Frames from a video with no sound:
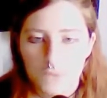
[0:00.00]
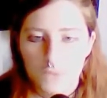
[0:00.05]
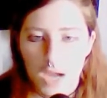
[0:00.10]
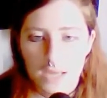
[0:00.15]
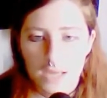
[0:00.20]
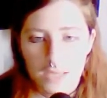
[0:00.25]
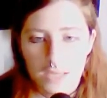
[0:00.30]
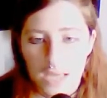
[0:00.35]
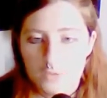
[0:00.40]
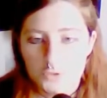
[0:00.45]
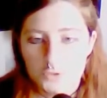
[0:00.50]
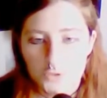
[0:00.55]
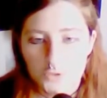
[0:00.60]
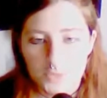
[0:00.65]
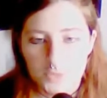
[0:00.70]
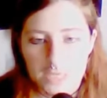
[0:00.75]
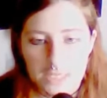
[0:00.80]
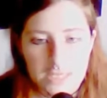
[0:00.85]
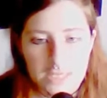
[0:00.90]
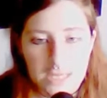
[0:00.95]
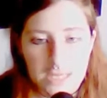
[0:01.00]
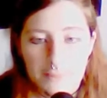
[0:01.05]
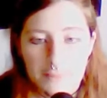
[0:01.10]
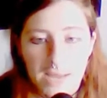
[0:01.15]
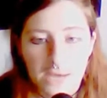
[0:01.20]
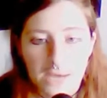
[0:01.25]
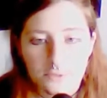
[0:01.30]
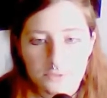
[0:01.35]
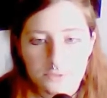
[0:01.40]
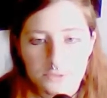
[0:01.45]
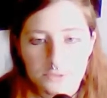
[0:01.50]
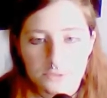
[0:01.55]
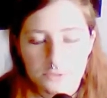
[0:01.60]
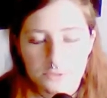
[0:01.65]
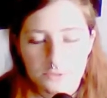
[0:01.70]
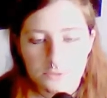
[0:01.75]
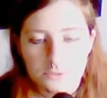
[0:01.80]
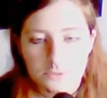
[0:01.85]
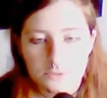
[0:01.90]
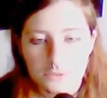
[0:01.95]
I can't do anything about,
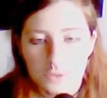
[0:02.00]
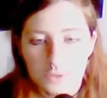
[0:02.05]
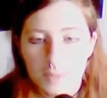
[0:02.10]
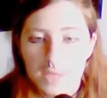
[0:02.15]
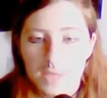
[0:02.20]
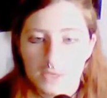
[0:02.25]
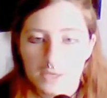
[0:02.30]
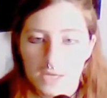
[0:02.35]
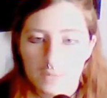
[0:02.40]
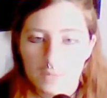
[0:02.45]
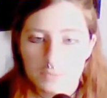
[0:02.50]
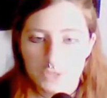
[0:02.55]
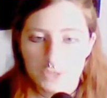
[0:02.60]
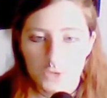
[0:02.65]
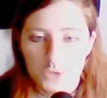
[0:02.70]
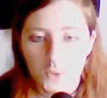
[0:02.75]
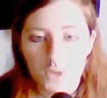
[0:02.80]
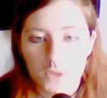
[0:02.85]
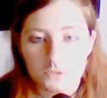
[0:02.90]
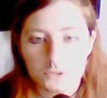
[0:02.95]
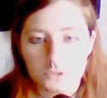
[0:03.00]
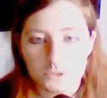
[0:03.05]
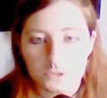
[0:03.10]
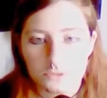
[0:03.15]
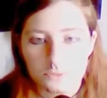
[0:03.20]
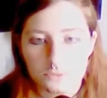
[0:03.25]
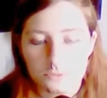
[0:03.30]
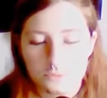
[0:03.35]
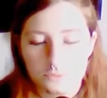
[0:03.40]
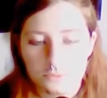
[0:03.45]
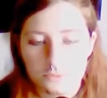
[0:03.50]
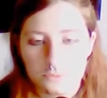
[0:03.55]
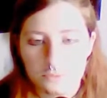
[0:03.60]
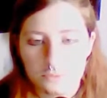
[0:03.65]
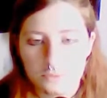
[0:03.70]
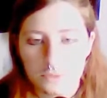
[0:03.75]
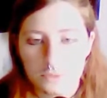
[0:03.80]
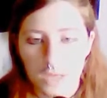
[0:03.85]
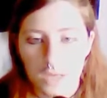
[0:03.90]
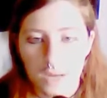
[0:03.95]
no matter how much I want to.
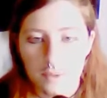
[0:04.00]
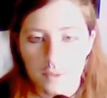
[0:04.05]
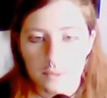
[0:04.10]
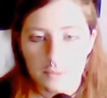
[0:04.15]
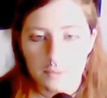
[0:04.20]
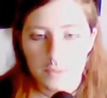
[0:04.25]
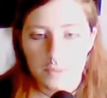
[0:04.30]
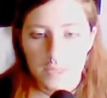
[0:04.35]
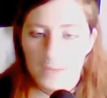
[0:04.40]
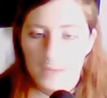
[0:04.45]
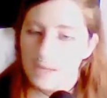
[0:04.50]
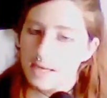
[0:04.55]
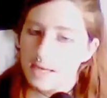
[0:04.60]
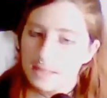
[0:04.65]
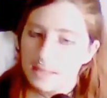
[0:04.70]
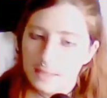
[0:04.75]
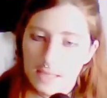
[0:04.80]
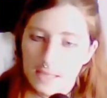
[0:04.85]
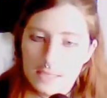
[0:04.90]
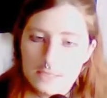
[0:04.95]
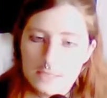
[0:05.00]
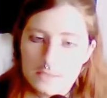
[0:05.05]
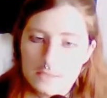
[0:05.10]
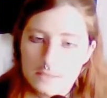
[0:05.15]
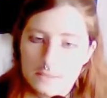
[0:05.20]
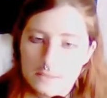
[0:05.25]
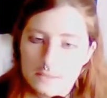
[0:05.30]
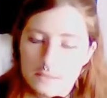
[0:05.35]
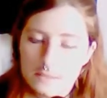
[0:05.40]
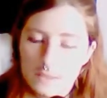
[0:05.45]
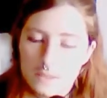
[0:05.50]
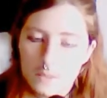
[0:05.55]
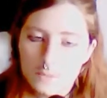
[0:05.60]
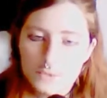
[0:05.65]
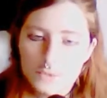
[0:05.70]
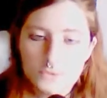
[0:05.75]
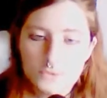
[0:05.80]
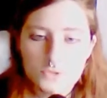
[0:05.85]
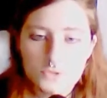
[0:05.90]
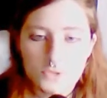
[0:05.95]
Unless an
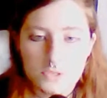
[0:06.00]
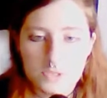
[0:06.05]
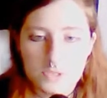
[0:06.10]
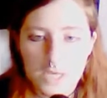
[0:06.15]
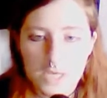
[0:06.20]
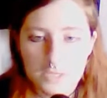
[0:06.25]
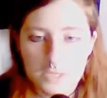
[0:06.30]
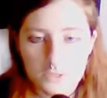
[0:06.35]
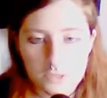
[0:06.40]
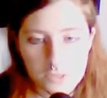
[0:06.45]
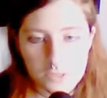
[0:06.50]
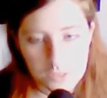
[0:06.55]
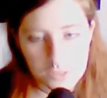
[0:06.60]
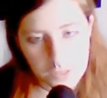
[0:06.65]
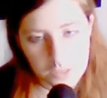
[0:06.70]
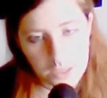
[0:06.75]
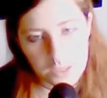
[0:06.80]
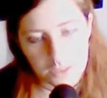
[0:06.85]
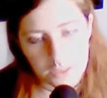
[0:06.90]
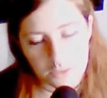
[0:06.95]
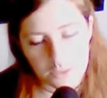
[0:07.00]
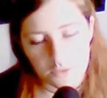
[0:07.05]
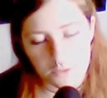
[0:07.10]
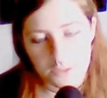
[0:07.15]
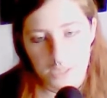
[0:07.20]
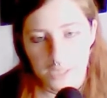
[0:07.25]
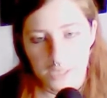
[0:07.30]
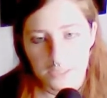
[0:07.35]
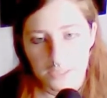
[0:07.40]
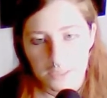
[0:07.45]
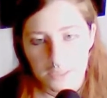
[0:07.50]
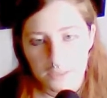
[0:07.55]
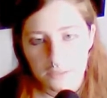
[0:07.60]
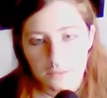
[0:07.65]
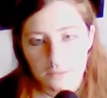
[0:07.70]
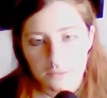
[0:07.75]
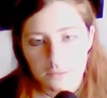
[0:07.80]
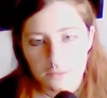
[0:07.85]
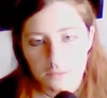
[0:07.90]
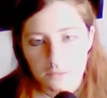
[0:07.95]
abuser is actually seen on Teddy,
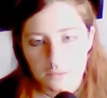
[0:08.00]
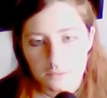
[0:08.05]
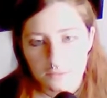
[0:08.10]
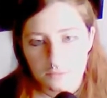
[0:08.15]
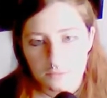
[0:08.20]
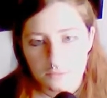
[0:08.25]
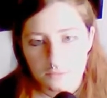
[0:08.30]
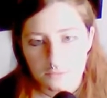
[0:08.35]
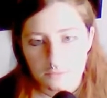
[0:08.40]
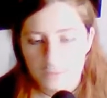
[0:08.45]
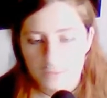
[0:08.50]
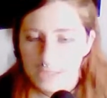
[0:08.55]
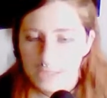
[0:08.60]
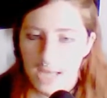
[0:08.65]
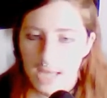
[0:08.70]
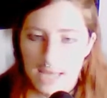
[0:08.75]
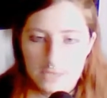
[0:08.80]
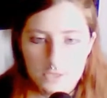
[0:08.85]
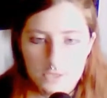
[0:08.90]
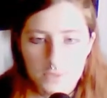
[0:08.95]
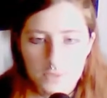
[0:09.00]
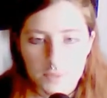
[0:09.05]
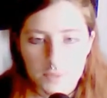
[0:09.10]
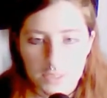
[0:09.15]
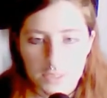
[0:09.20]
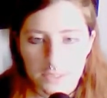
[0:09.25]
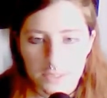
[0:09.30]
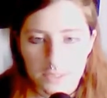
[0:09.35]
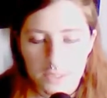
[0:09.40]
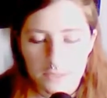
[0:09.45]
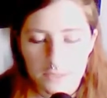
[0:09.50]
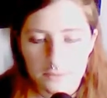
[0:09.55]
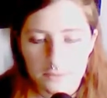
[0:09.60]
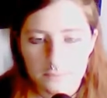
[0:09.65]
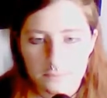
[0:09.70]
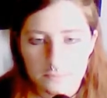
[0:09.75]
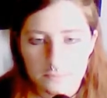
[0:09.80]
we can't do anything.